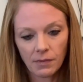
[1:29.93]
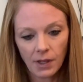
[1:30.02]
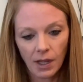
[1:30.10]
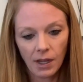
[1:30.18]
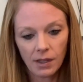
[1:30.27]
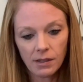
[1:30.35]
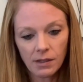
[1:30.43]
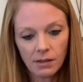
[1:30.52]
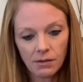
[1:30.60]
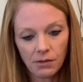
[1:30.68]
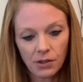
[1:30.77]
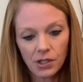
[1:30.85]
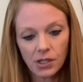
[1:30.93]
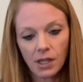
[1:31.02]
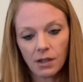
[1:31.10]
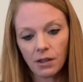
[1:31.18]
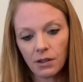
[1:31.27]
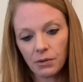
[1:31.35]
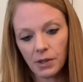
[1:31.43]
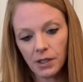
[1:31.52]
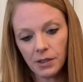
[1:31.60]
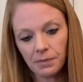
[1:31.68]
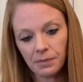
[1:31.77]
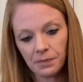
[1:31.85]
And we're just gonna glue it
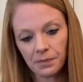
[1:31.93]
on.